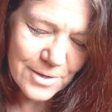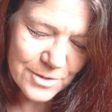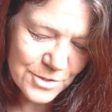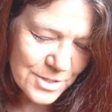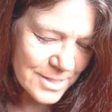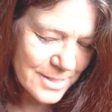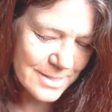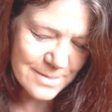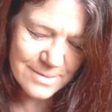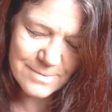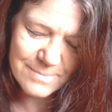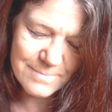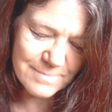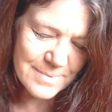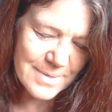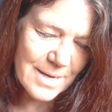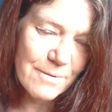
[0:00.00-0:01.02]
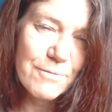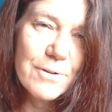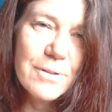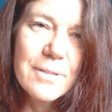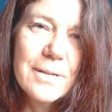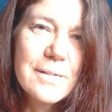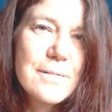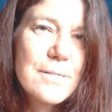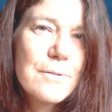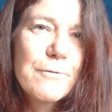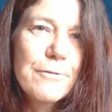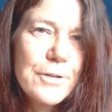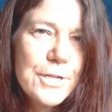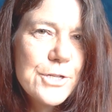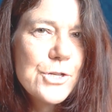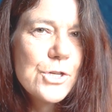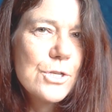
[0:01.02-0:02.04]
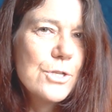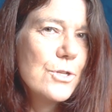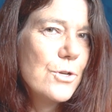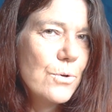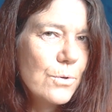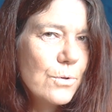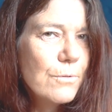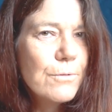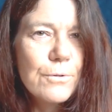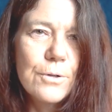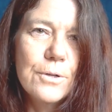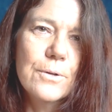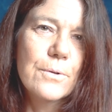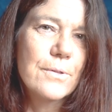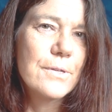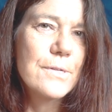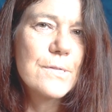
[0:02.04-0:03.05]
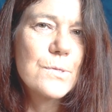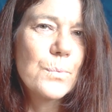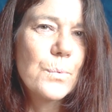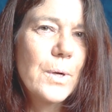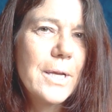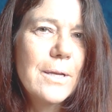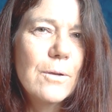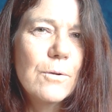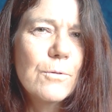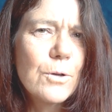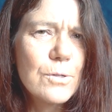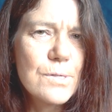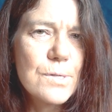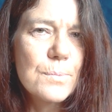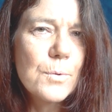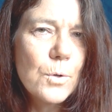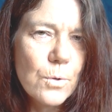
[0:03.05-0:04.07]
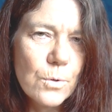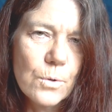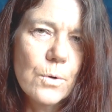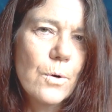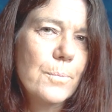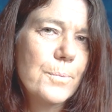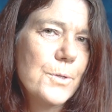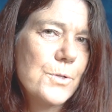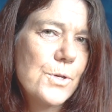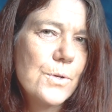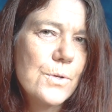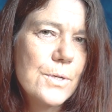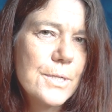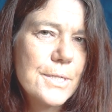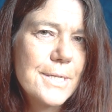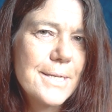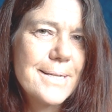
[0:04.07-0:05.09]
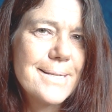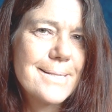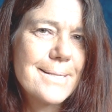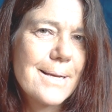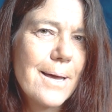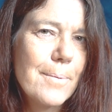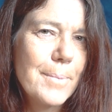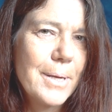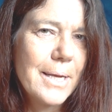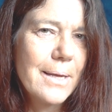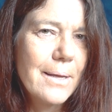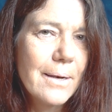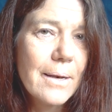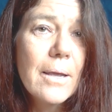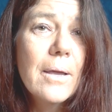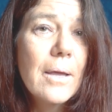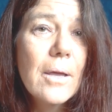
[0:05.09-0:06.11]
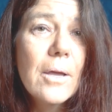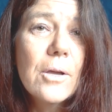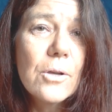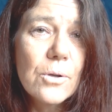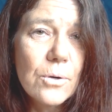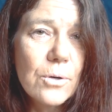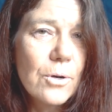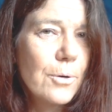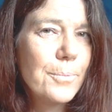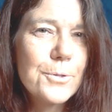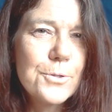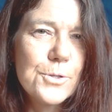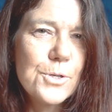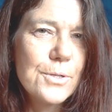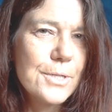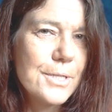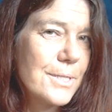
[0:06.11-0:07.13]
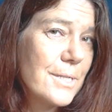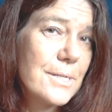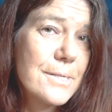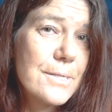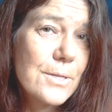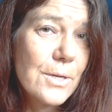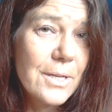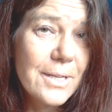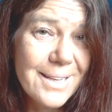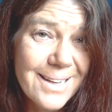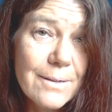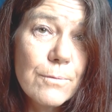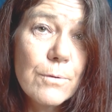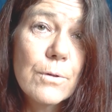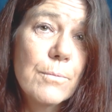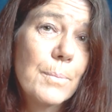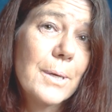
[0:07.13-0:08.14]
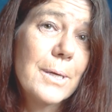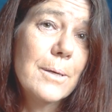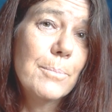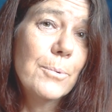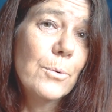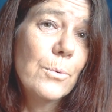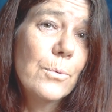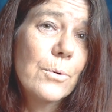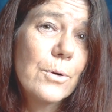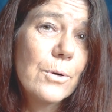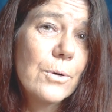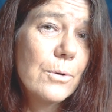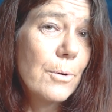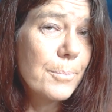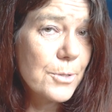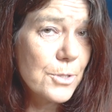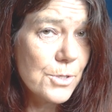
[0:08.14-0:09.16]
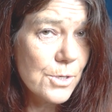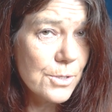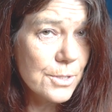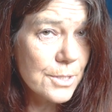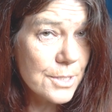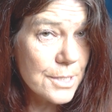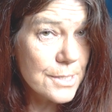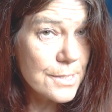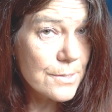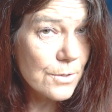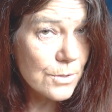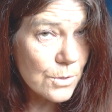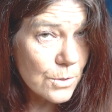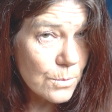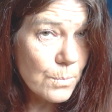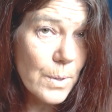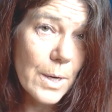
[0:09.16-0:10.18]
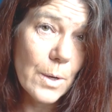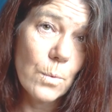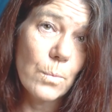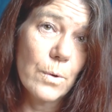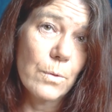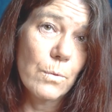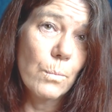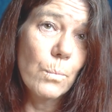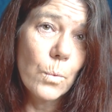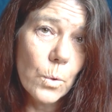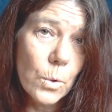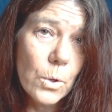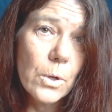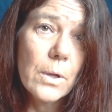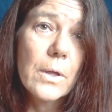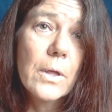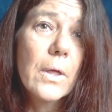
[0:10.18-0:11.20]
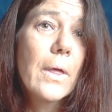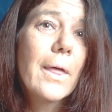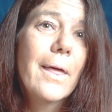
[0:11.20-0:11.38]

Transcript: Just everything's fresh and new for you this week. You've got some good opportunities coming in. Good opportunities to connect with people, good opportunities to do well with work.